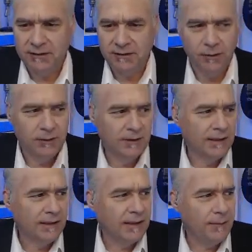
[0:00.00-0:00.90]
So
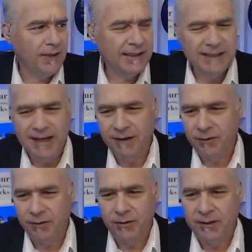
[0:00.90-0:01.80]
that's
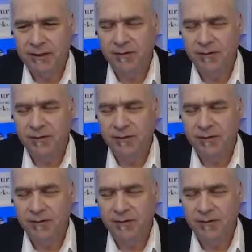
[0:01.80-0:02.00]
never good.